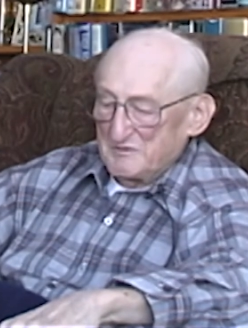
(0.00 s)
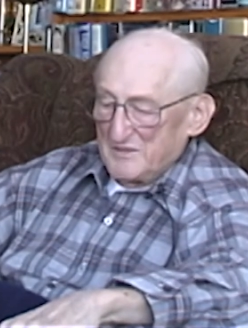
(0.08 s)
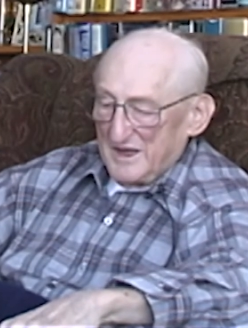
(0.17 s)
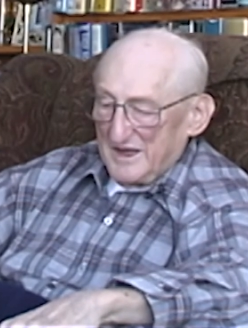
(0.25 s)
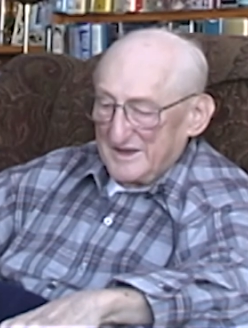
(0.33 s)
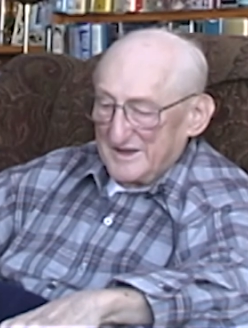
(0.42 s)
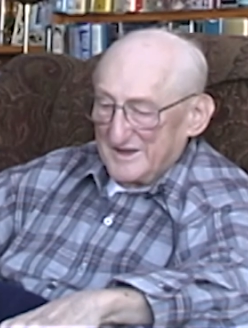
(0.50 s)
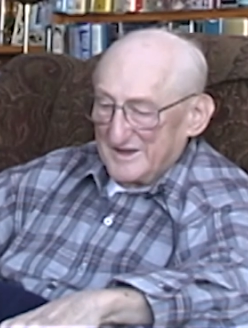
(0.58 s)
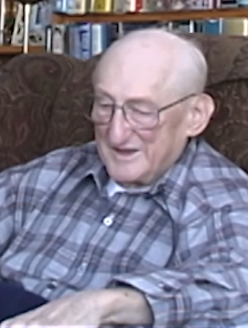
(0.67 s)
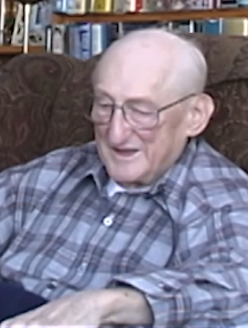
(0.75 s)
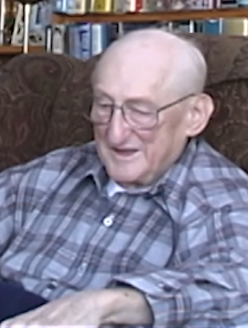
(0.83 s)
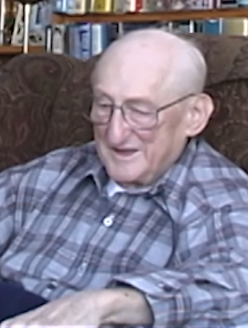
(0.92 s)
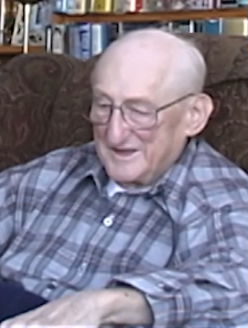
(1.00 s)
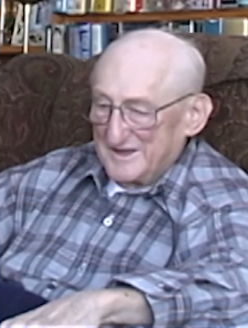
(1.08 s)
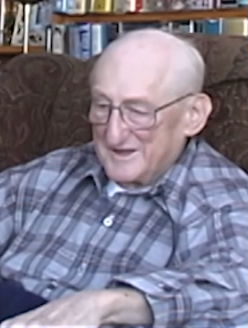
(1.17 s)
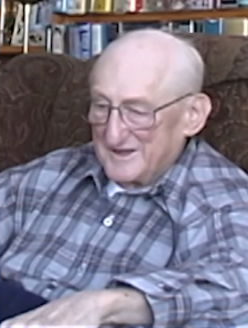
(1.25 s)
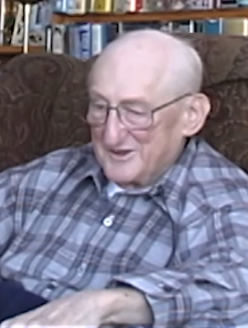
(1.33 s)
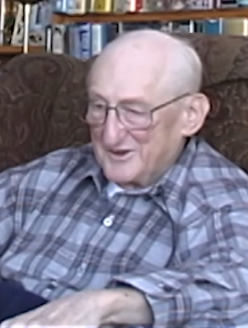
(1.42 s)
And they
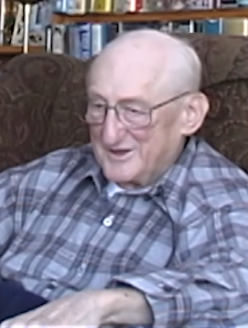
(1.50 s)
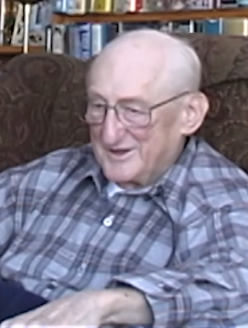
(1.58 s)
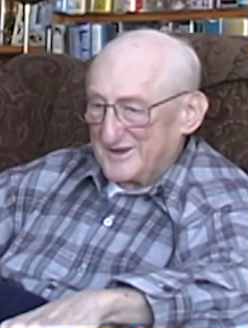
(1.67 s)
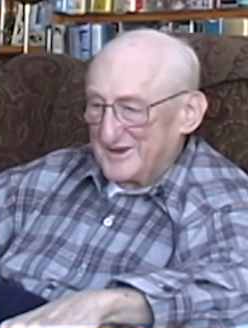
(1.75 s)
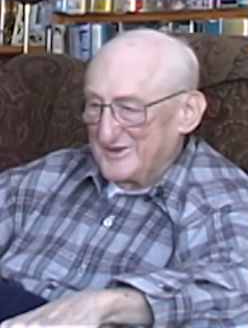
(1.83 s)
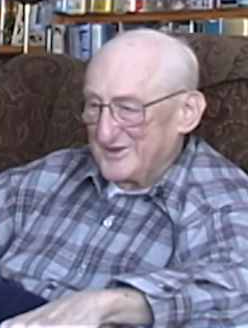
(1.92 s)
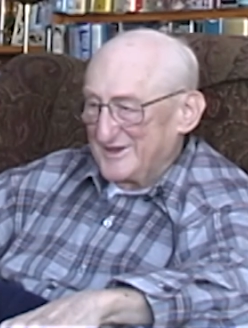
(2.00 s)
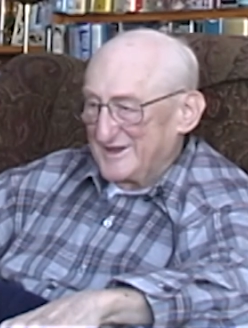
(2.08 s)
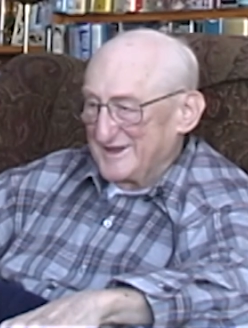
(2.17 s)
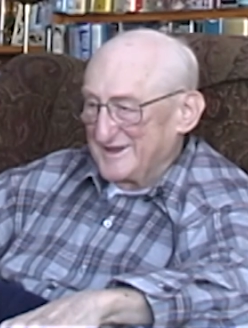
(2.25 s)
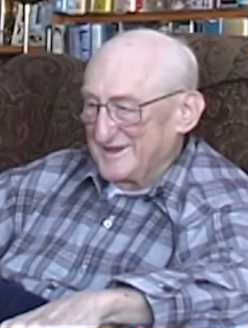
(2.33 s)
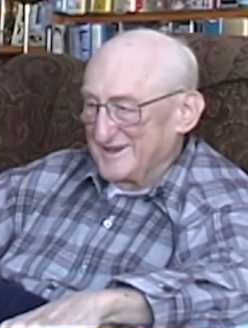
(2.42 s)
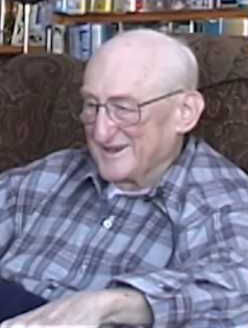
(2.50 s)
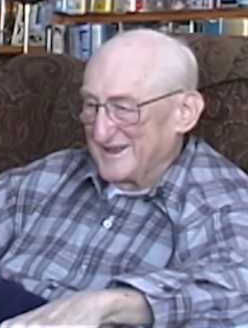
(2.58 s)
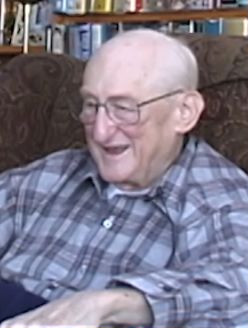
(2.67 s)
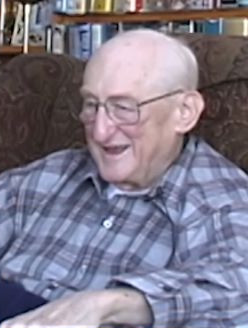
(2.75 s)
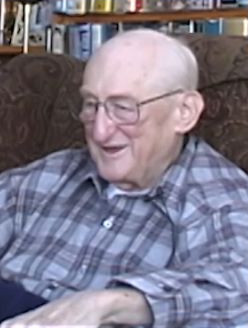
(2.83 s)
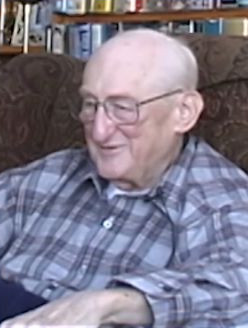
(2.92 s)
looked at us, and they
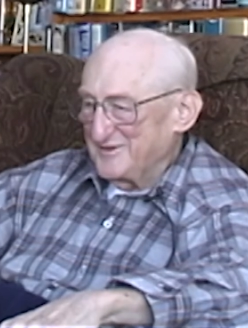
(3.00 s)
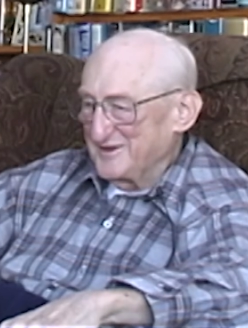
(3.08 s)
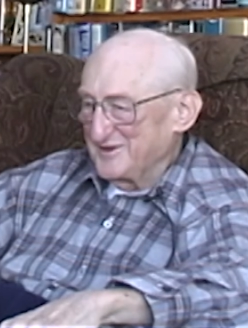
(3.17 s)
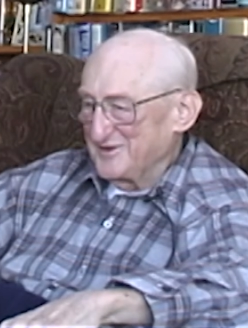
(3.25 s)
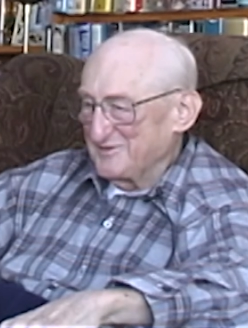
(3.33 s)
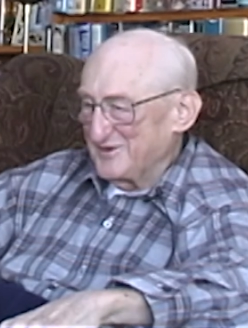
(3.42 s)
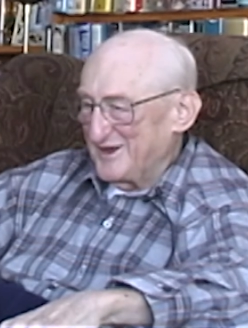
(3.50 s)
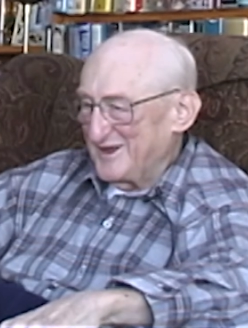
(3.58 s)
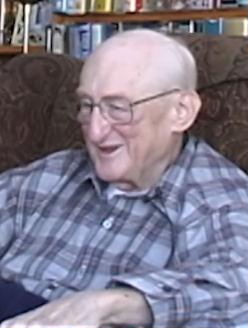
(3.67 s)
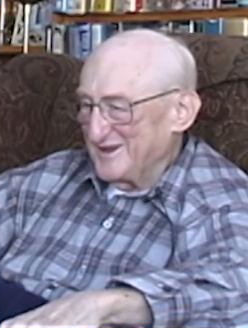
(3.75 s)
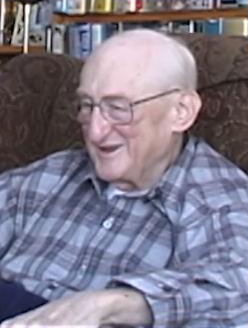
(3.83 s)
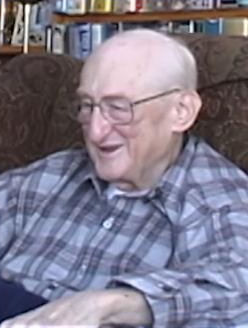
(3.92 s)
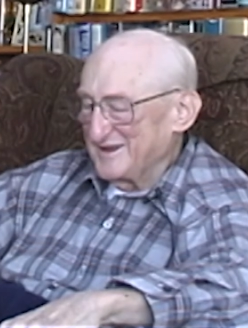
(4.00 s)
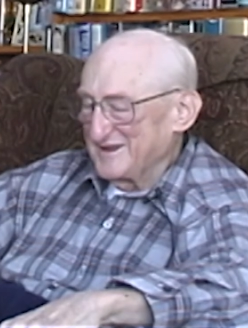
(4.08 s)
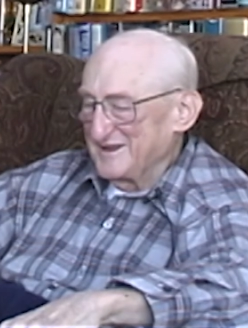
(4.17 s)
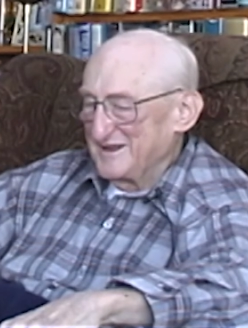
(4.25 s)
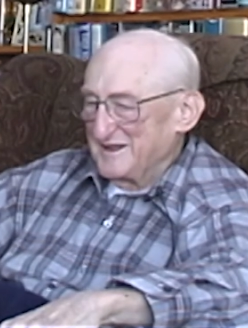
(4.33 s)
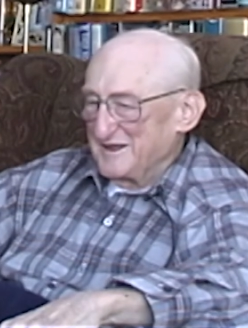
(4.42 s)
laughed and smiled, and the
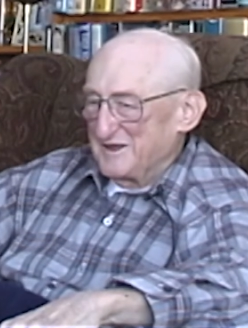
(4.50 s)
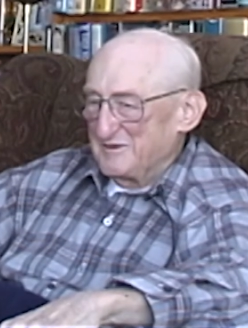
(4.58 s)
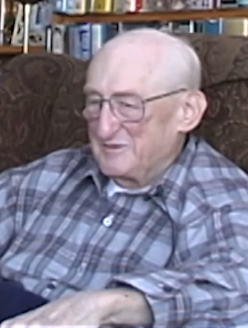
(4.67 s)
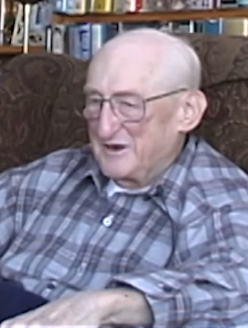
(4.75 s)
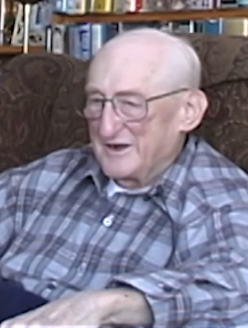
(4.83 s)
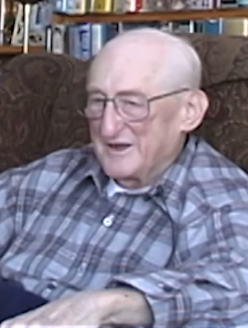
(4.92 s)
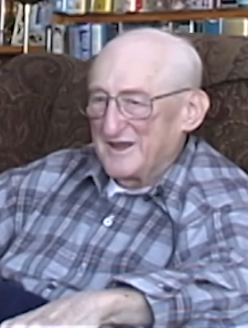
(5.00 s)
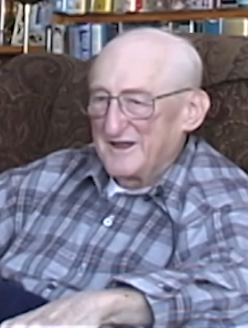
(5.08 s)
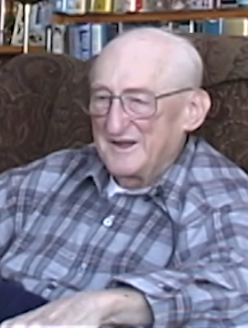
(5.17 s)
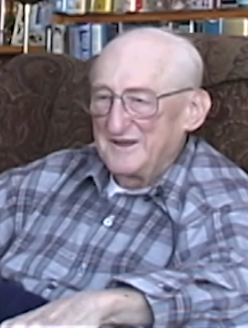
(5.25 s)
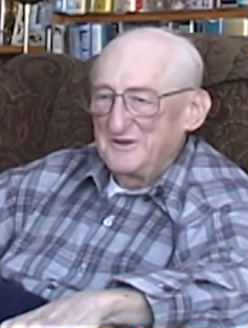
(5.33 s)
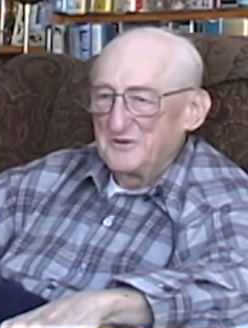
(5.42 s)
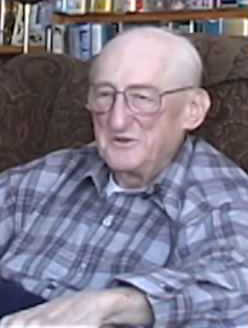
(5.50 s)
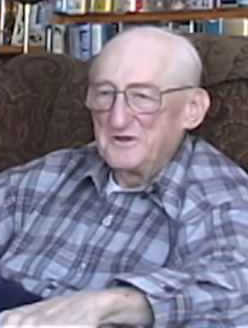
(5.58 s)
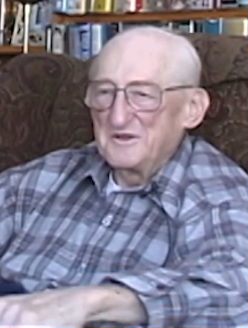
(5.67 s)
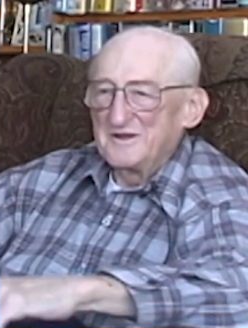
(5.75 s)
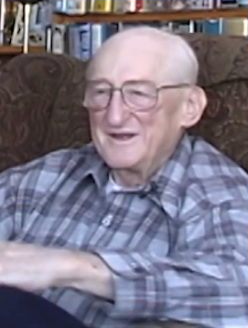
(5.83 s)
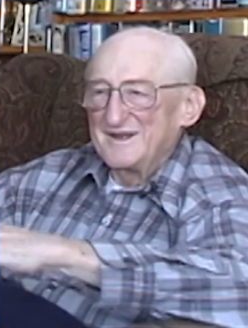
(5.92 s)
Amerikaner
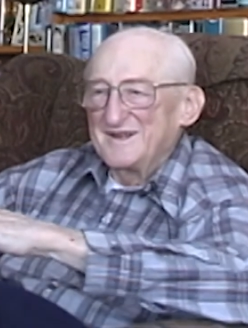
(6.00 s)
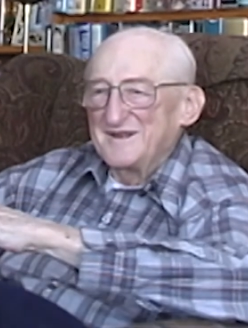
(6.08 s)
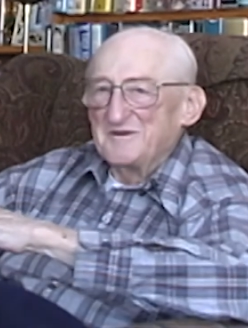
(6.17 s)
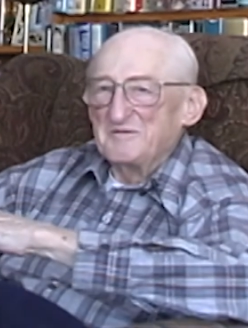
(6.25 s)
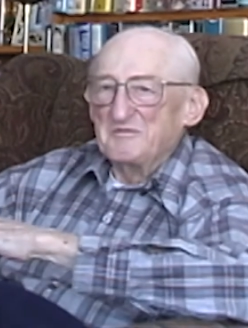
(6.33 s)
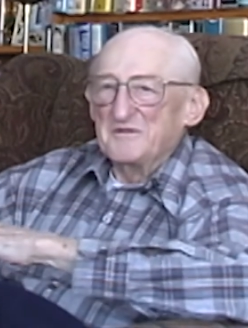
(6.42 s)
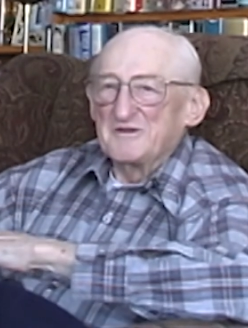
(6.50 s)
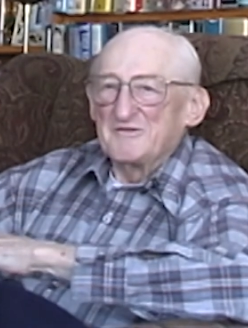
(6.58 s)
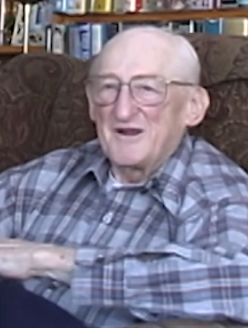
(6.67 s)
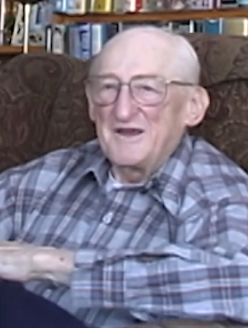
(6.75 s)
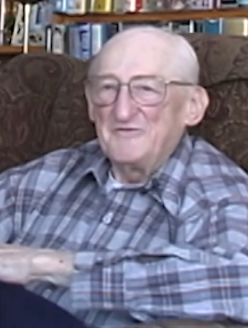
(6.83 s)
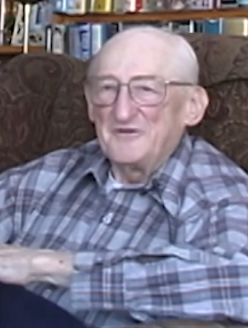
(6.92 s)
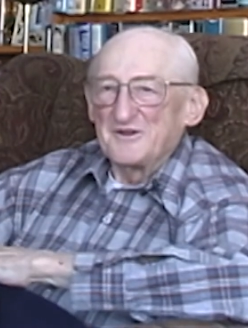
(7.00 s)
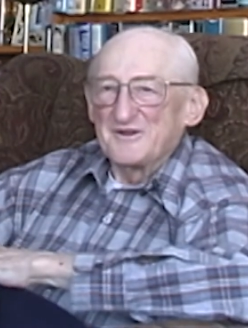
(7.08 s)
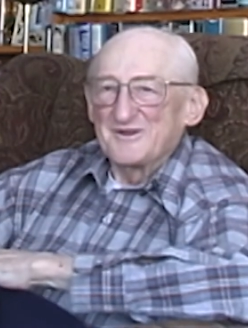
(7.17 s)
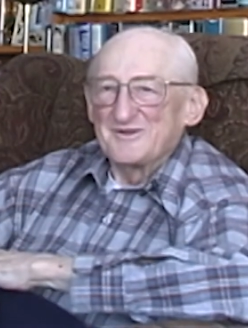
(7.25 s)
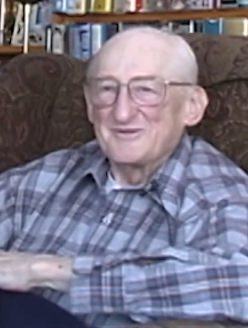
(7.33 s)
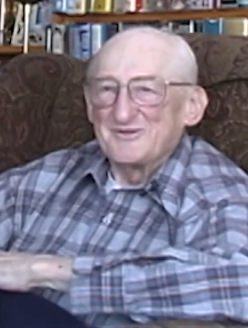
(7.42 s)
Juden, with
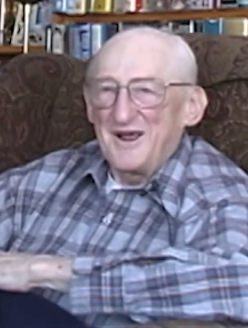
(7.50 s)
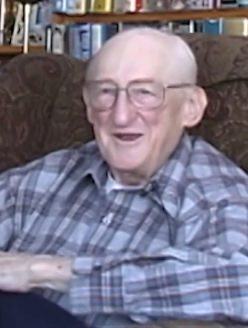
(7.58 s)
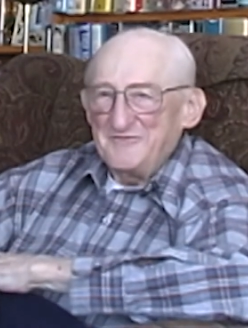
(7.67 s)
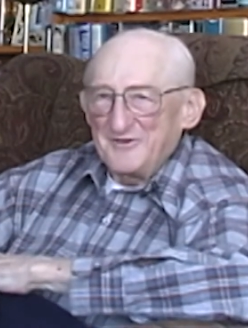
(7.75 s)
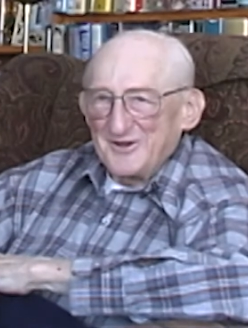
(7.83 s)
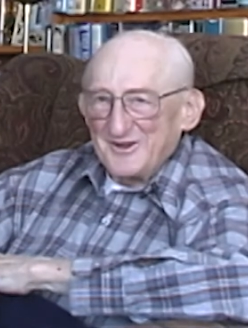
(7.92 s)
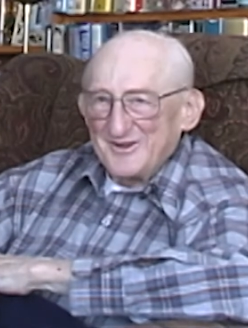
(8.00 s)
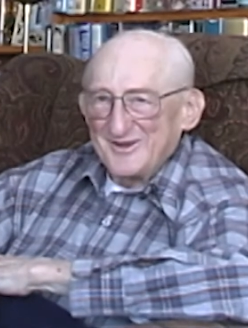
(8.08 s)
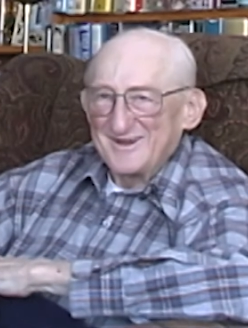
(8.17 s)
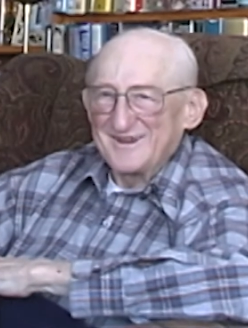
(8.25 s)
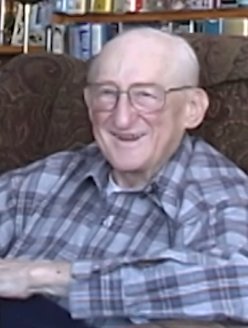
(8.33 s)
rifles.